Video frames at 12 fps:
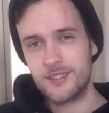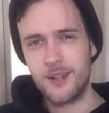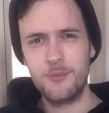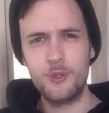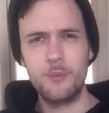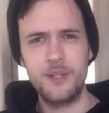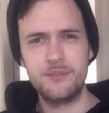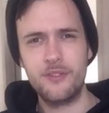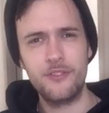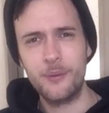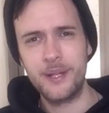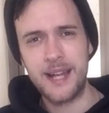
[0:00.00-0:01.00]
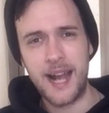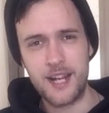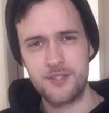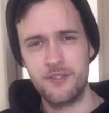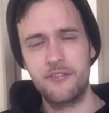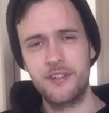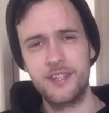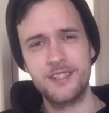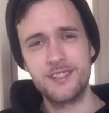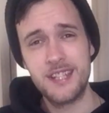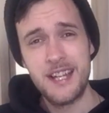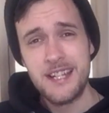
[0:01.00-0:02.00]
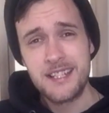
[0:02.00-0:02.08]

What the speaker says: I'm normally reviewing action figures.